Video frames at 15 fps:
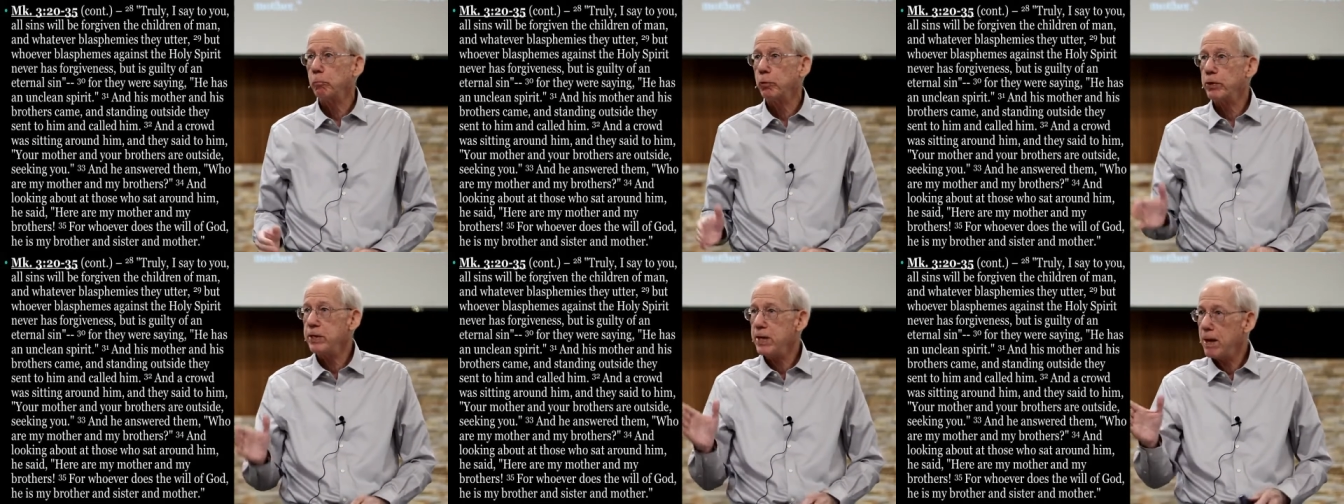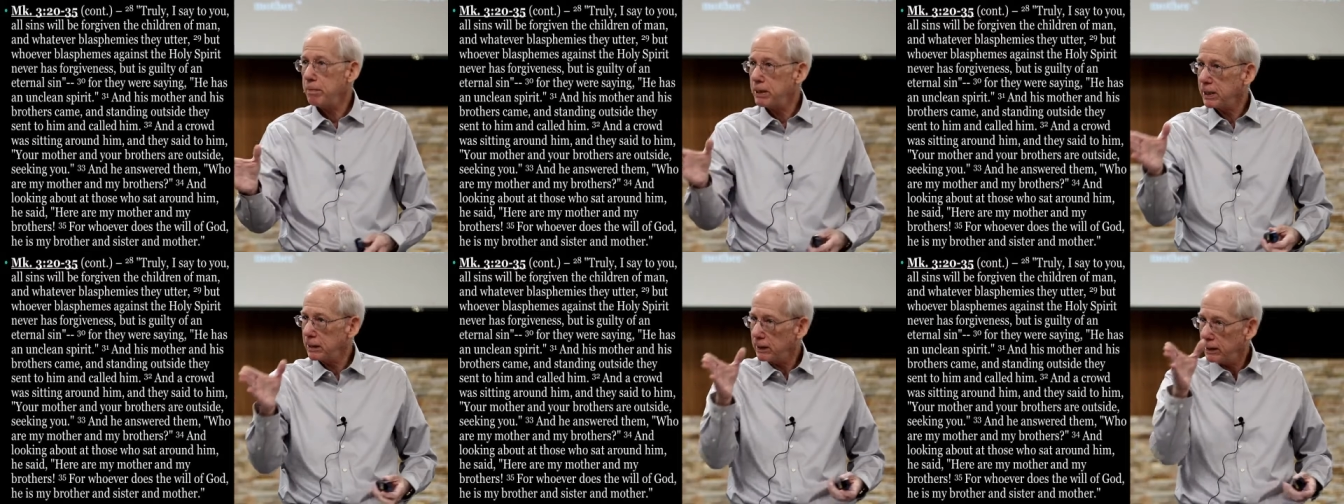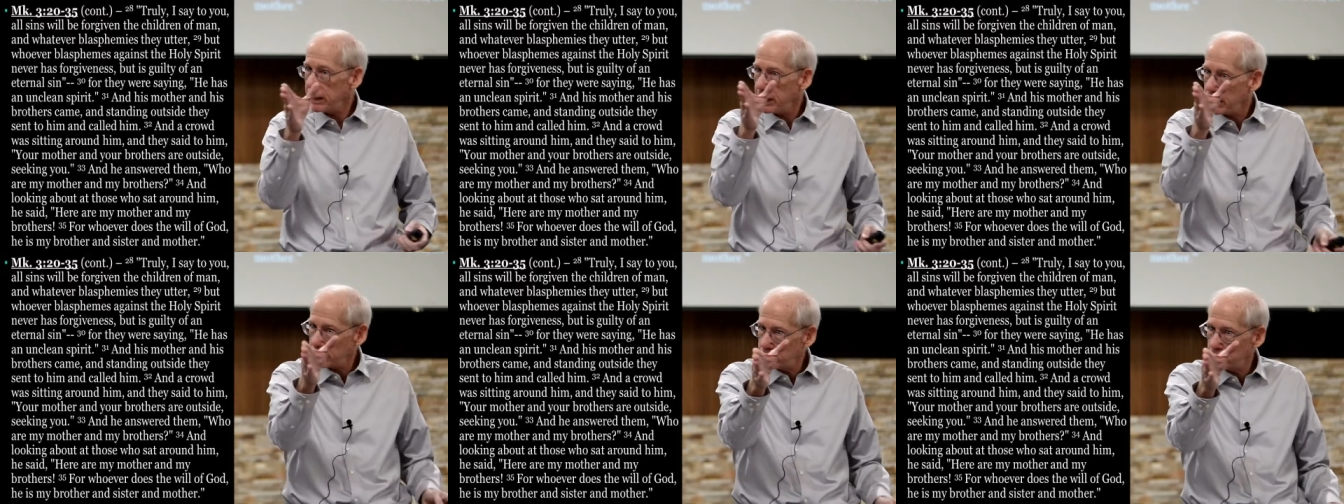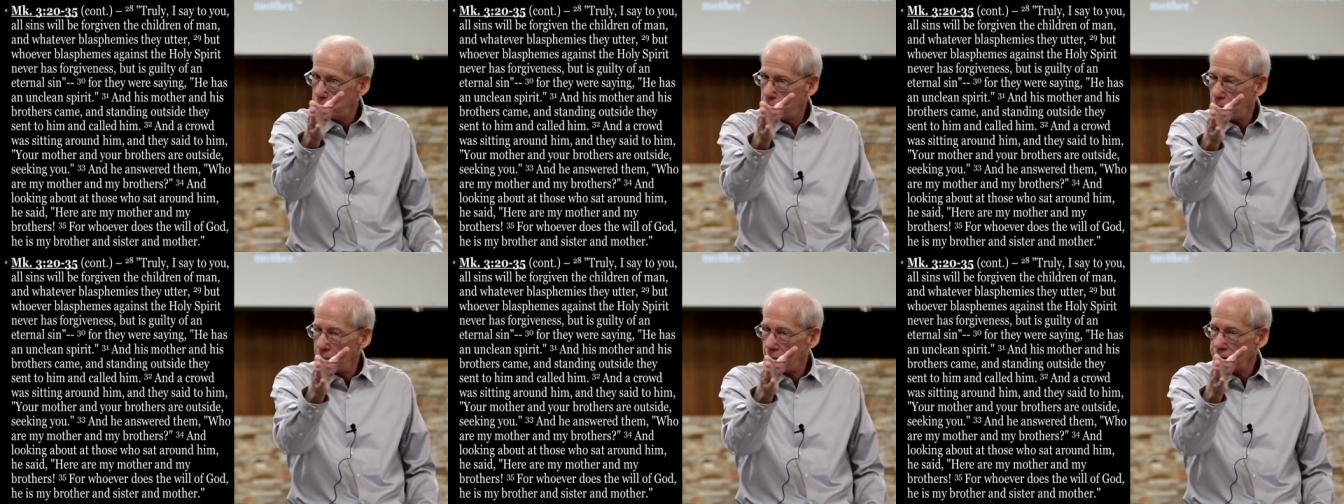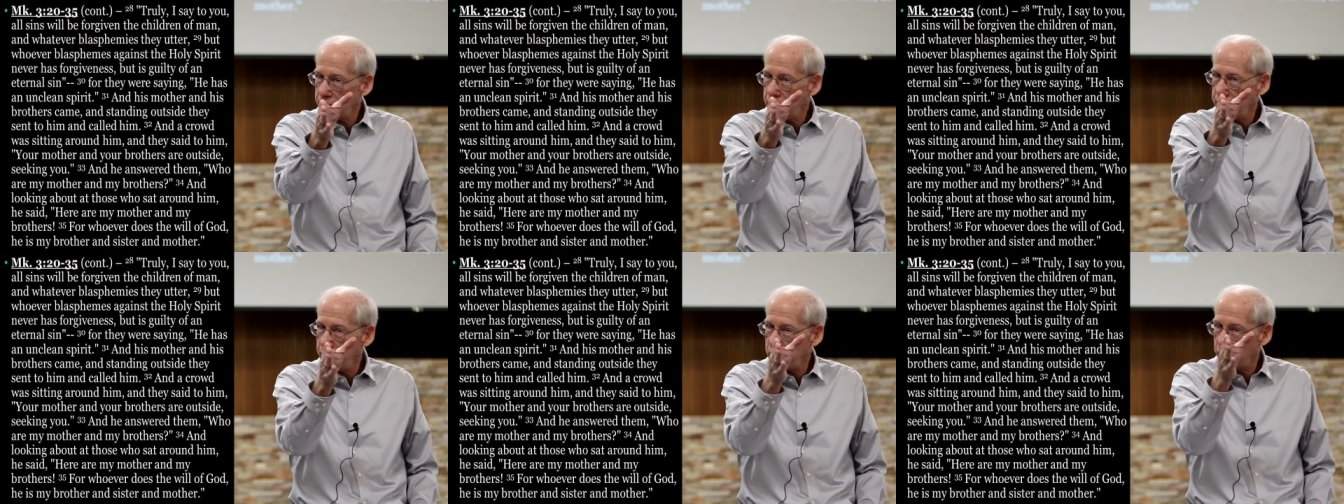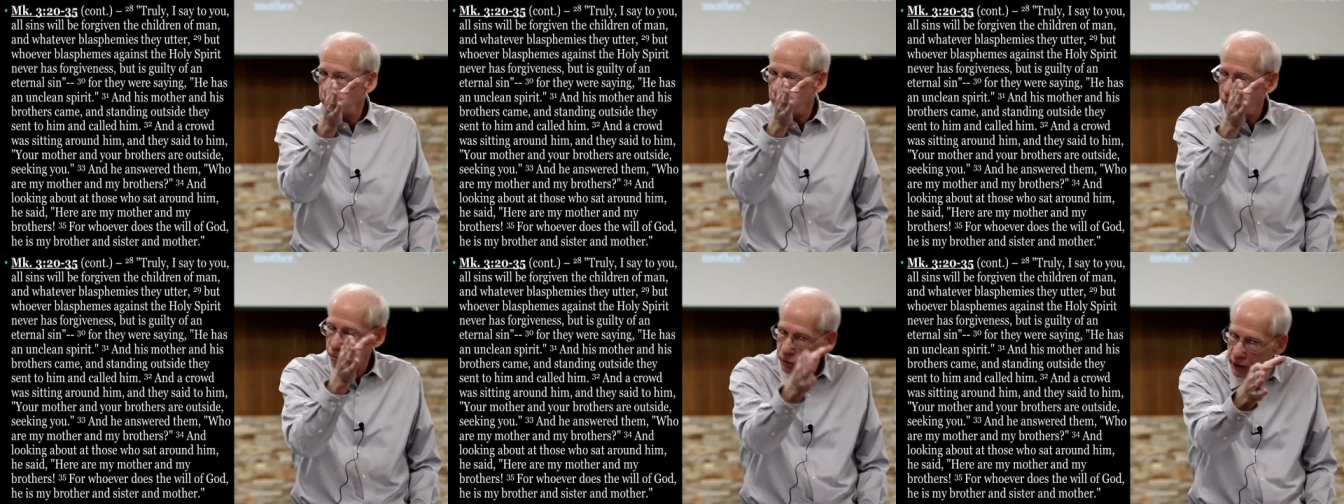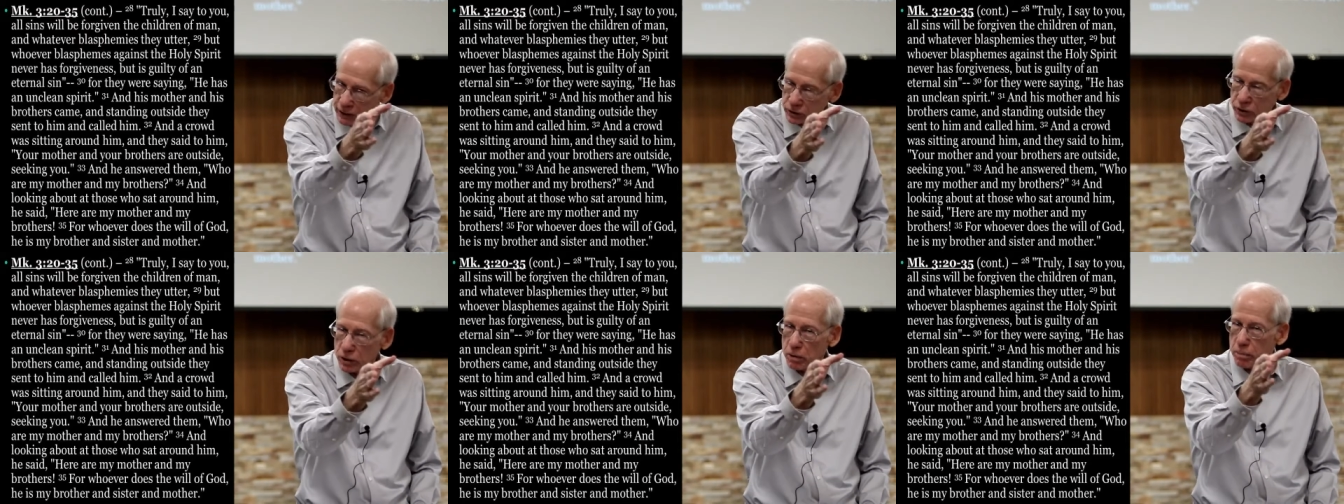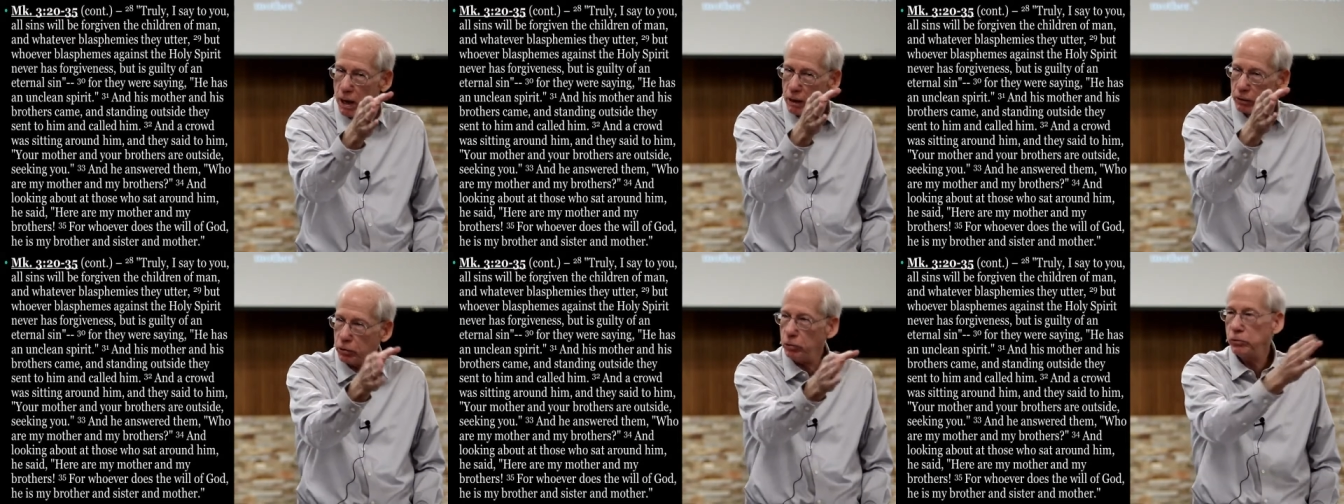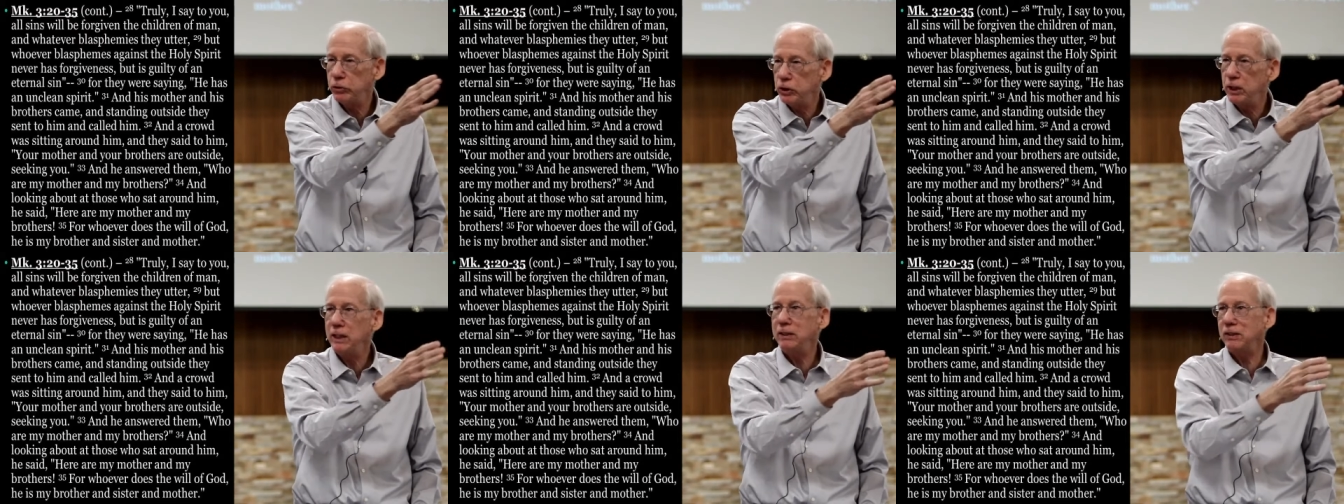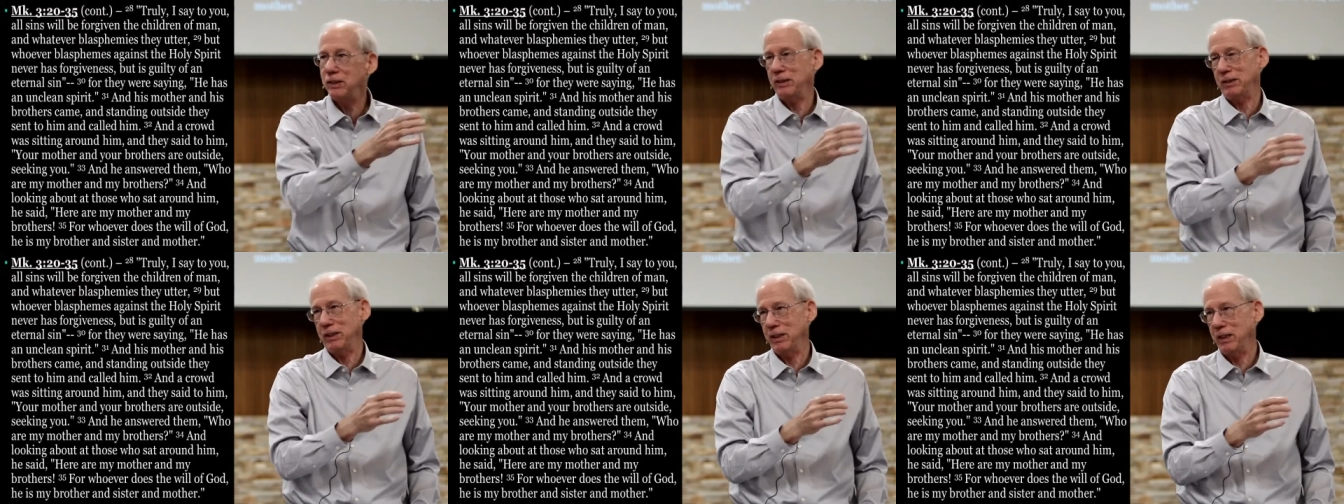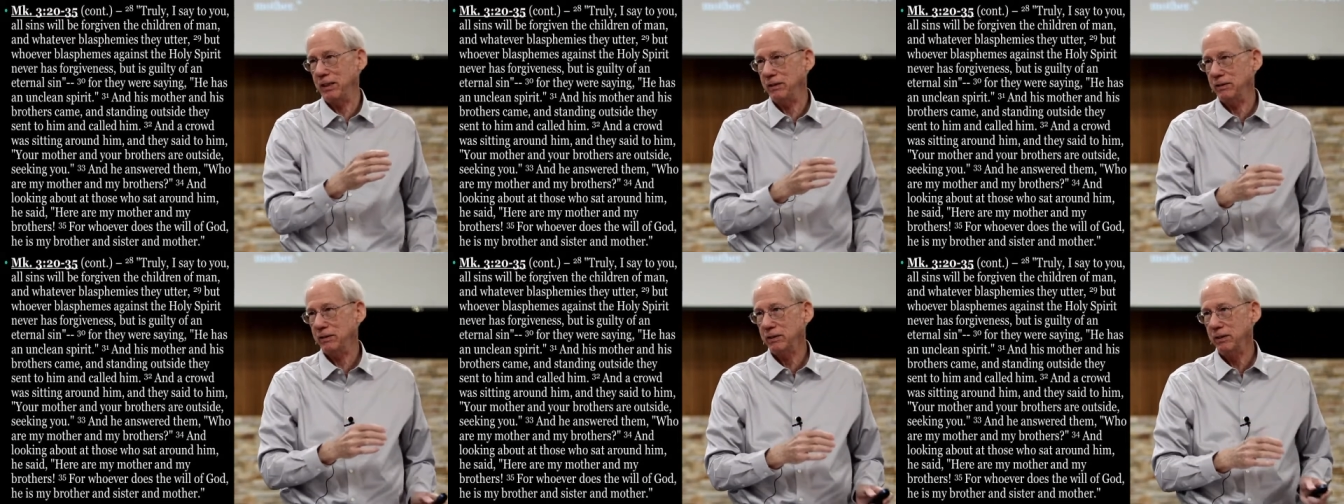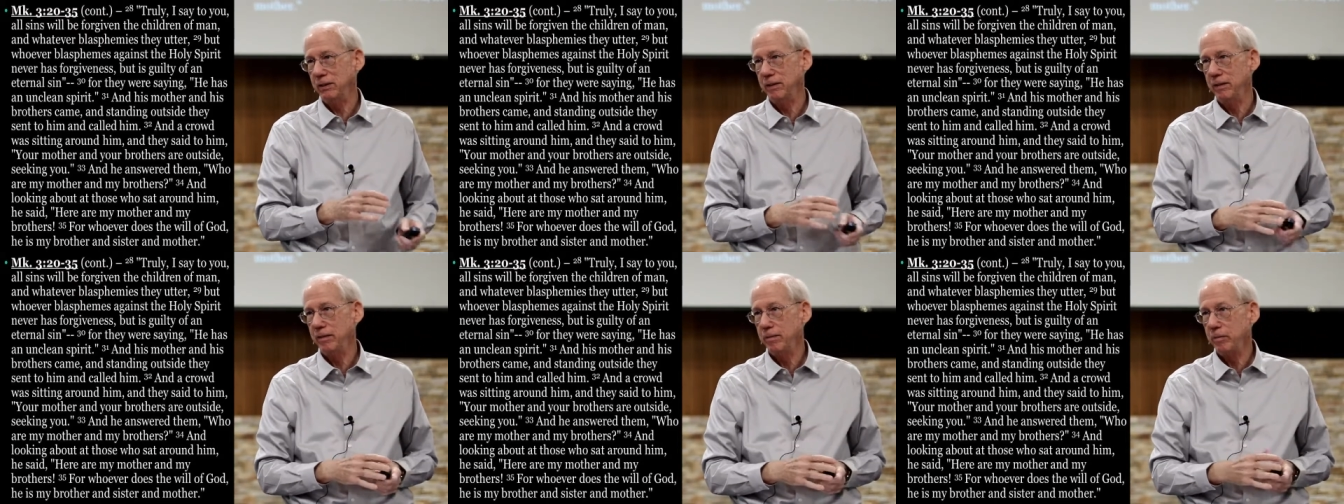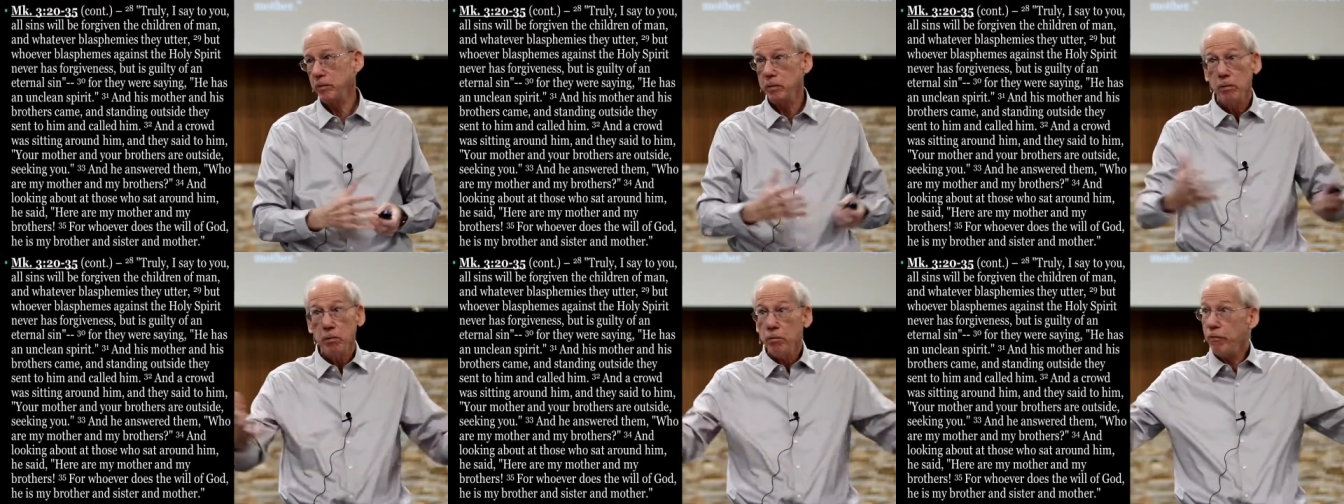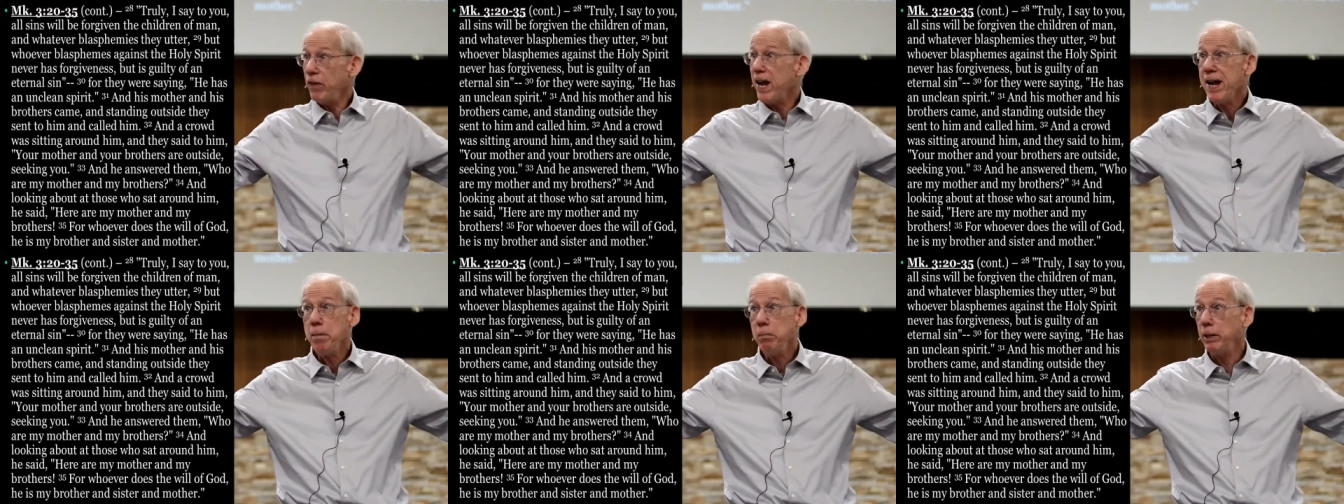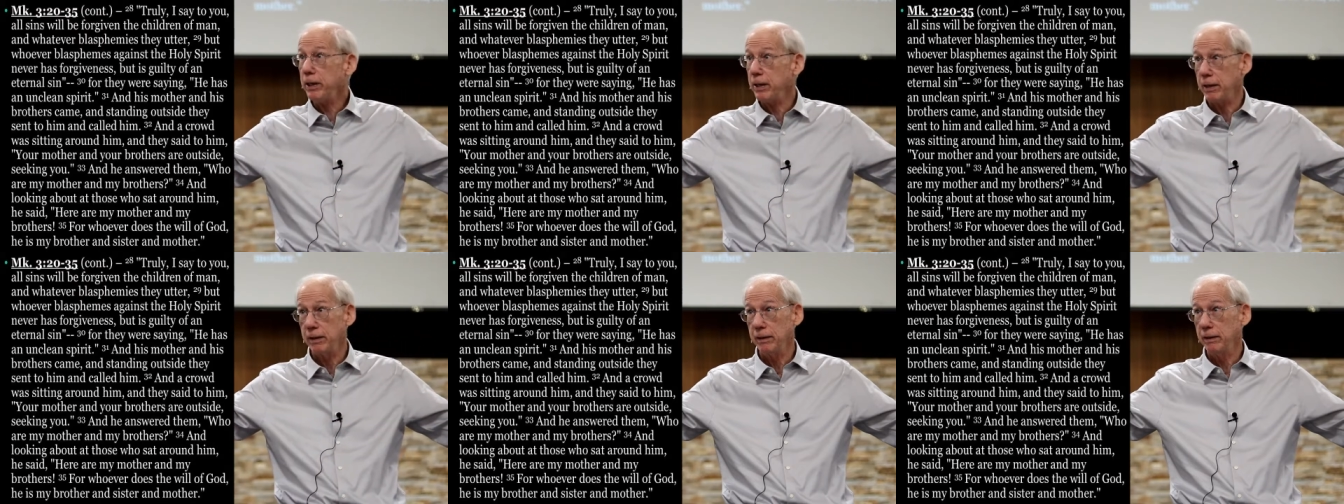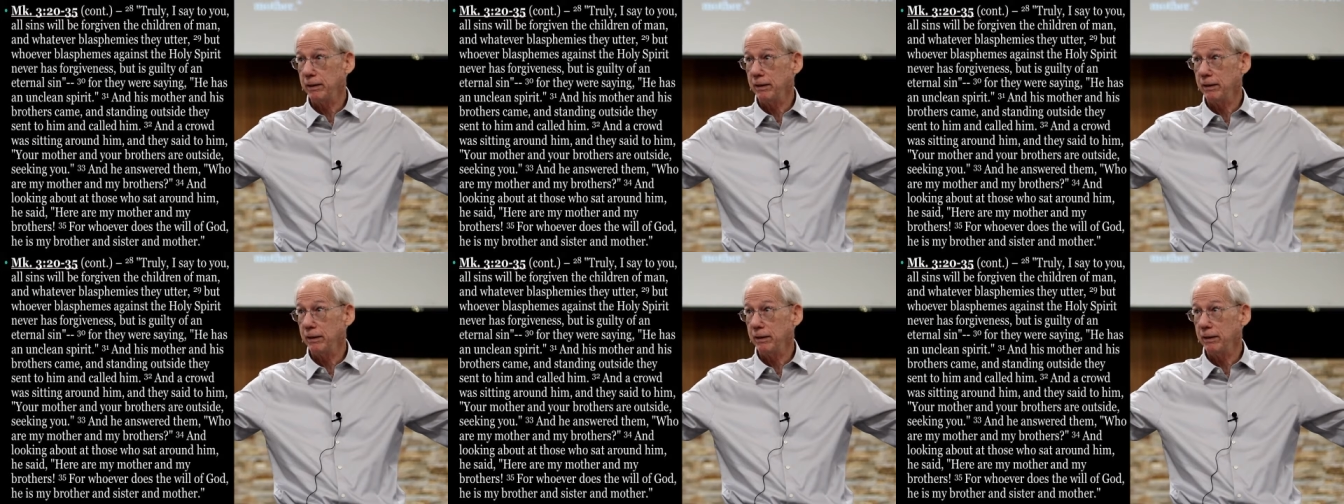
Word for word: preeminently expressed in the conviction about who Jesus is, family.